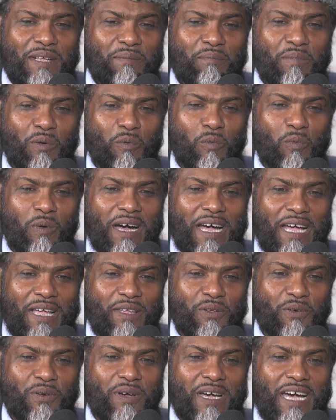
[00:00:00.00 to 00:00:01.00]
but why
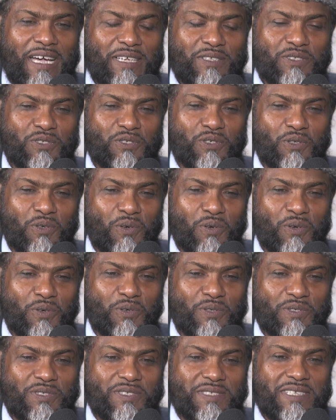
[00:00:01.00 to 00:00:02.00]
you guys
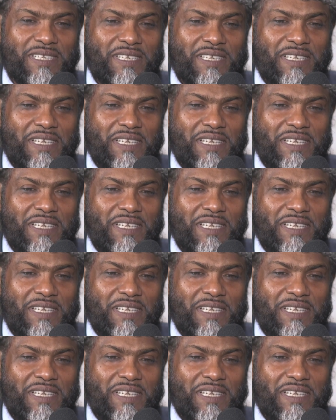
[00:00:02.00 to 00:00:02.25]
chose